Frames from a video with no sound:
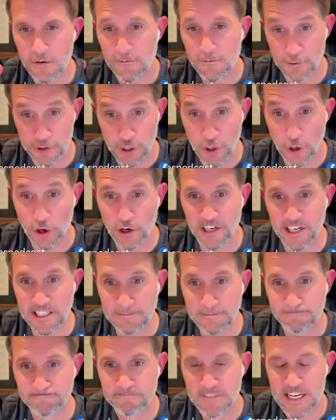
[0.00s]
for
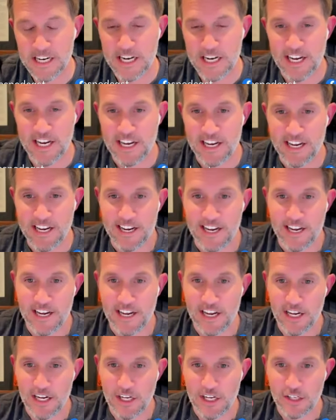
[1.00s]
targeting. Mm-hmm.
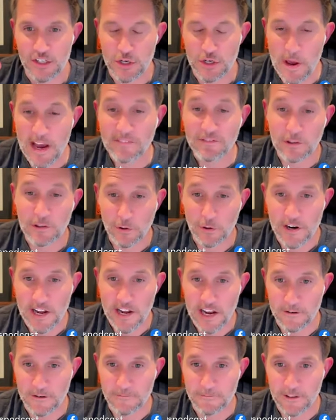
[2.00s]
So you have to learn
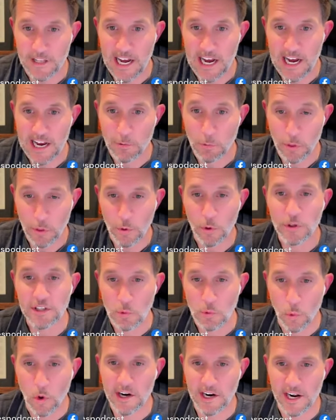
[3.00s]
how to fly with only
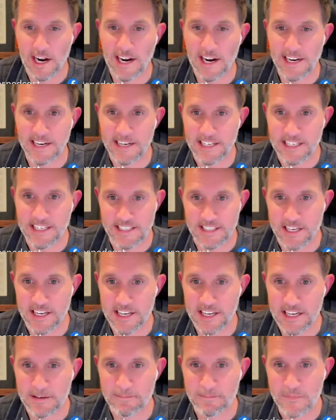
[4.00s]
one eye is the
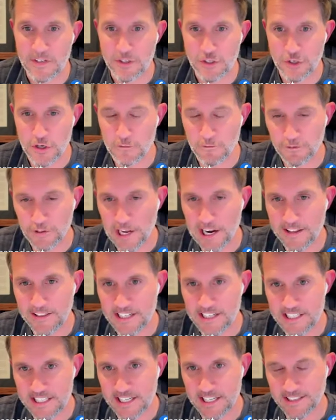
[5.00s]
key. So you fly
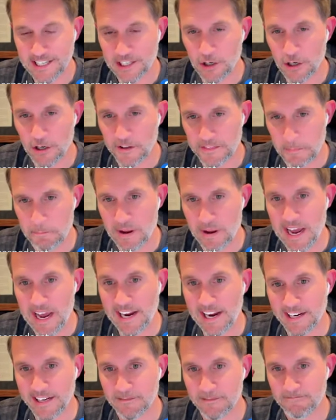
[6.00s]
this thing they call it the
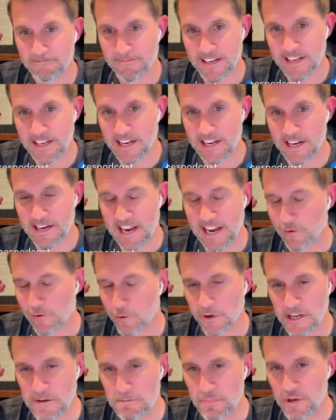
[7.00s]
bag, and
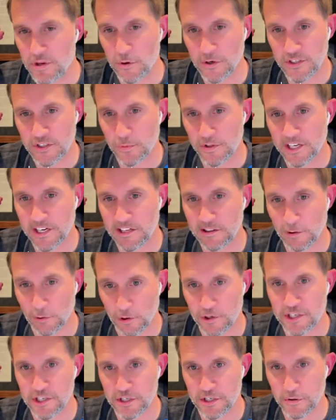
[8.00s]
everybody pukes when they
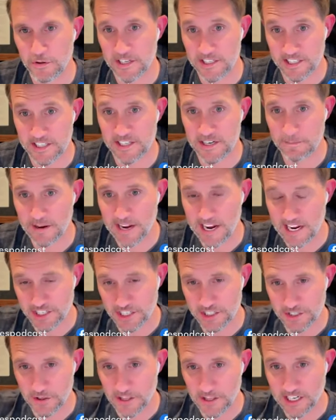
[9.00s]
learn to do this in the
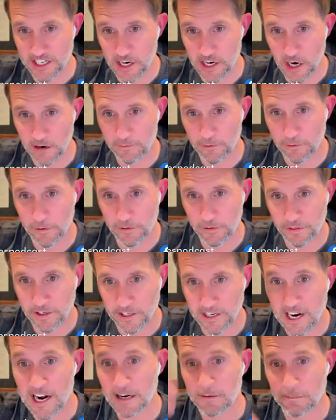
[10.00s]
Apache. So they cover the
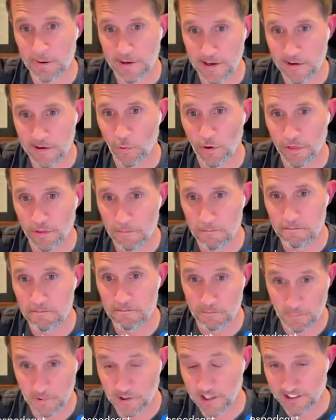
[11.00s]
cockpit with a
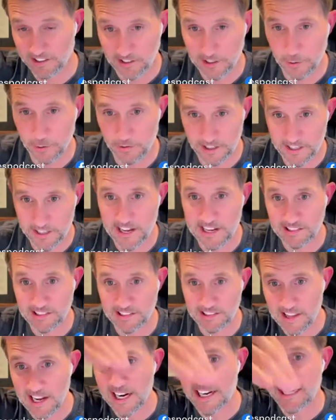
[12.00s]
like literally they
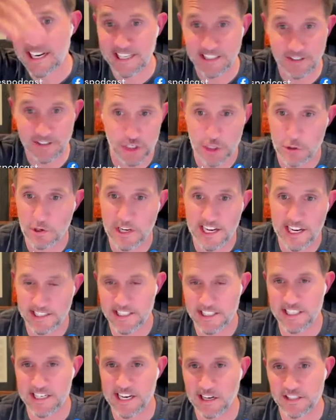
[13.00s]
line it so you can't
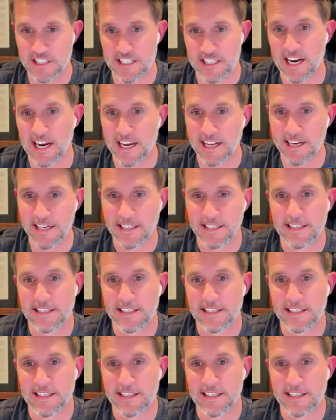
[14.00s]
see outside